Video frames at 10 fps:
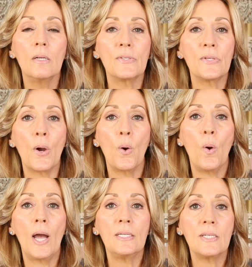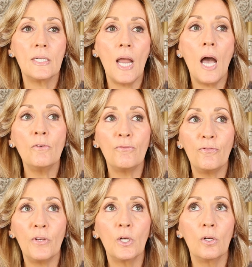So I did not
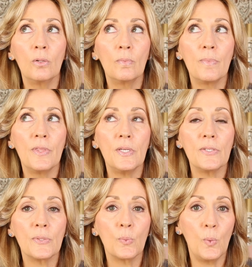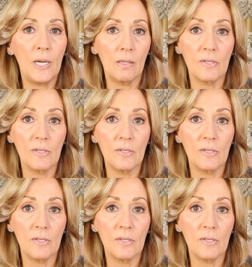film this week.